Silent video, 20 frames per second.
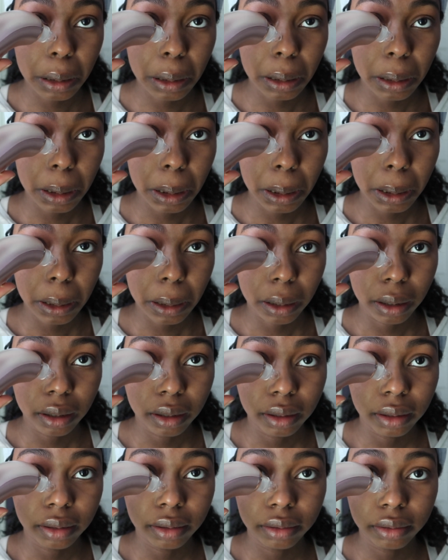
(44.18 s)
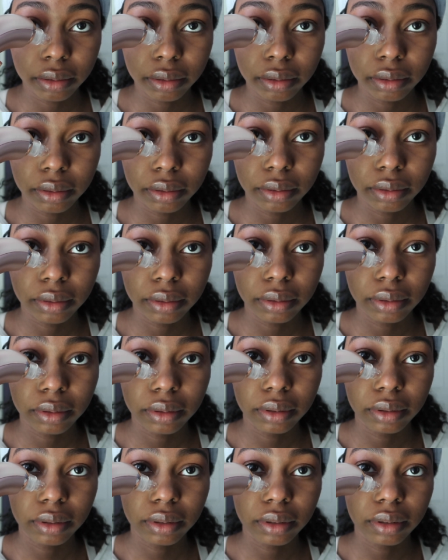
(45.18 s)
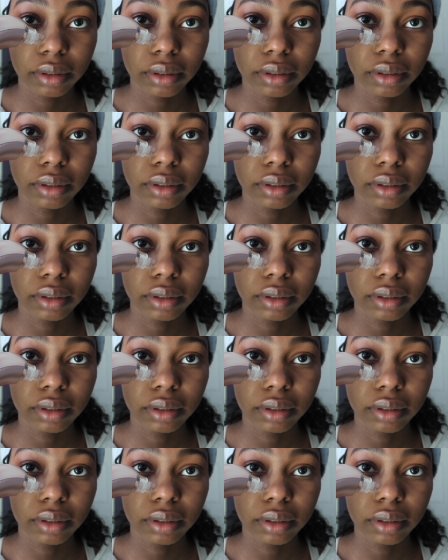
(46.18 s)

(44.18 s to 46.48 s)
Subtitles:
(no one is talking)